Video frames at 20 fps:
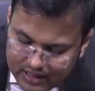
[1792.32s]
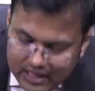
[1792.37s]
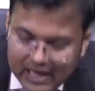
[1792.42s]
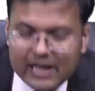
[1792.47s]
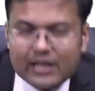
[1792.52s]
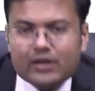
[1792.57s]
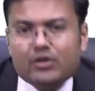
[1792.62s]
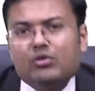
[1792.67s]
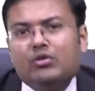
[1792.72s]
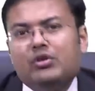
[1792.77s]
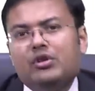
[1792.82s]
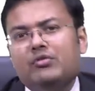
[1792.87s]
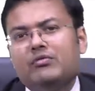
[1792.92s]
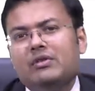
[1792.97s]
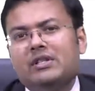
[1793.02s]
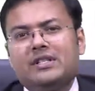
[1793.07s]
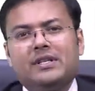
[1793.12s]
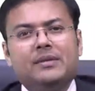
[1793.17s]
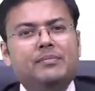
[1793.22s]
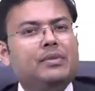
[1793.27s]
I told you
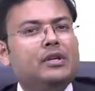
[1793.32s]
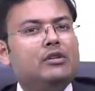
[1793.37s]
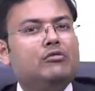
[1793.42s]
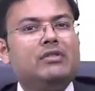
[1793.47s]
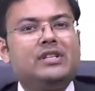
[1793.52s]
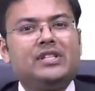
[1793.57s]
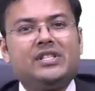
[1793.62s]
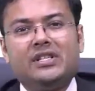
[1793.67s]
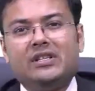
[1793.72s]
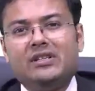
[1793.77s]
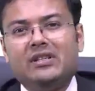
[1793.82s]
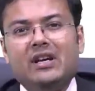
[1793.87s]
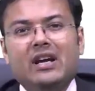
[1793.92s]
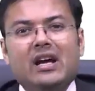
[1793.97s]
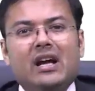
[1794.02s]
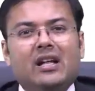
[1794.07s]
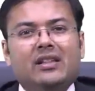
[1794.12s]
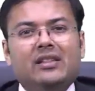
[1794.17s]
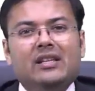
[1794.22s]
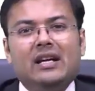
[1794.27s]
one simple question,
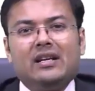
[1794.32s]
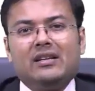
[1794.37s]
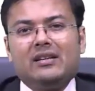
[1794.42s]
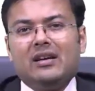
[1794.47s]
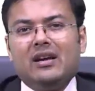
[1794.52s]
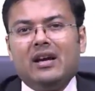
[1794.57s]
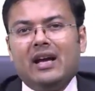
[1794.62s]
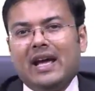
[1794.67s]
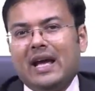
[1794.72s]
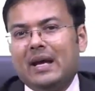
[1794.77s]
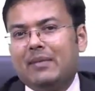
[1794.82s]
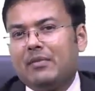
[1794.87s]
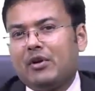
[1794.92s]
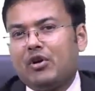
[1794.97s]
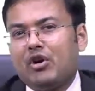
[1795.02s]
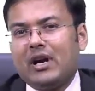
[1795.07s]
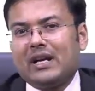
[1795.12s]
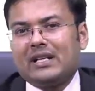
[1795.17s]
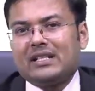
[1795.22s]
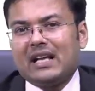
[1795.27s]
that
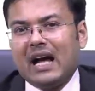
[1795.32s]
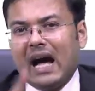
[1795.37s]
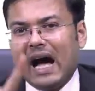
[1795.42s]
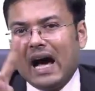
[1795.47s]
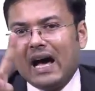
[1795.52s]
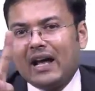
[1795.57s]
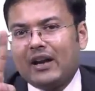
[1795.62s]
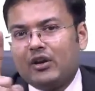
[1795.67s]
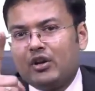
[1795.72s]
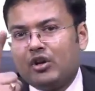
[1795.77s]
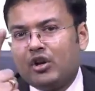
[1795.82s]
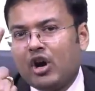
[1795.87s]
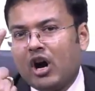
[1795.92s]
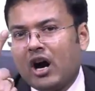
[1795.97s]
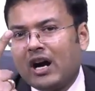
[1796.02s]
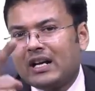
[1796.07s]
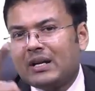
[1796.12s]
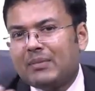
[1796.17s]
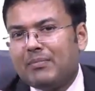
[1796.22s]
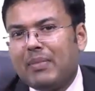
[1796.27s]
hemorrhoids are
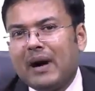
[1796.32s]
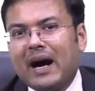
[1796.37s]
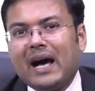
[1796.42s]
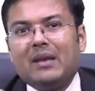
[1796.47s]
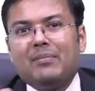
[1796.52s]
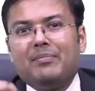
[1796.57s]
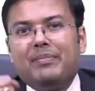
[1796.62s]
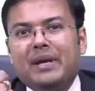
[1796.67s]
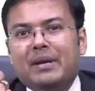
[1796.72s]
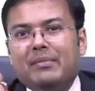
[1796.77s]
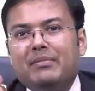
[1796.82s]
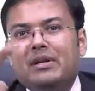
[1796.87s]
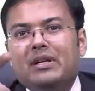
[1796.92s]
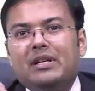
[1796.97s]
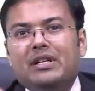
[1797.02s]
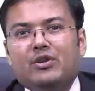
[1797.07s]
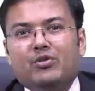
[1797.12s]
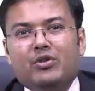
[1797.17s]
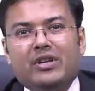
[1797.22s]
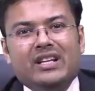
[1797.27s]
not palpable
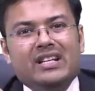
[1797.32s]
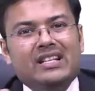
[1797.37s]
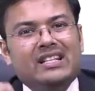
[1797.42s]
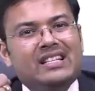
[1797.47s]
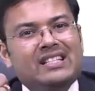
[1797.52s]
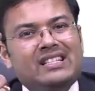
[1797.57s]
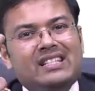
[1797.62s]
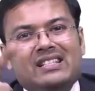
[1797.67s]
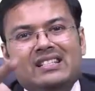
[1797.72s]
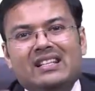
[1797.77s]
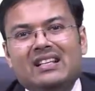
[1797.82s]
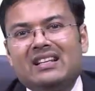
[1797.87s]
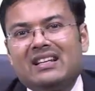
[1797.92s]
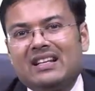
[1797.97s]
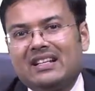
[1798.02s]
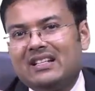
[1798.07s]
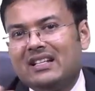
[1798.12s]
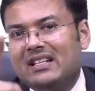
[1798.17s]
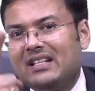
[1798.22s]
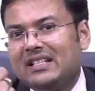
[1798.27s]
during digital
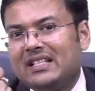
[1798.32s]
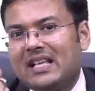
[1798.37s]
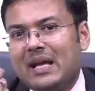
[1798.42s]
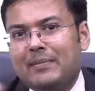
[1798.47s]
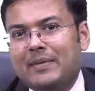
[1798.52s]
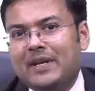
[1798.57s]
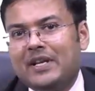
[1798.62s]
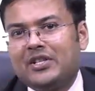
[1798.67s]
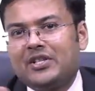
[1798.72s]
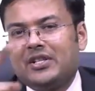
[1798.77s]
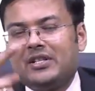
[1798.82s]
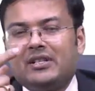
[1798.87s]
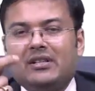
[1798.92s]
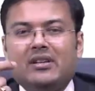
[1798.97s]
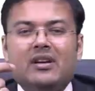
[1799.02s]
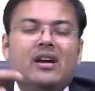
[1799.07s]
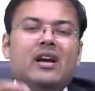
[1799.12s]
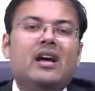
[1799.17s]
rectal examination.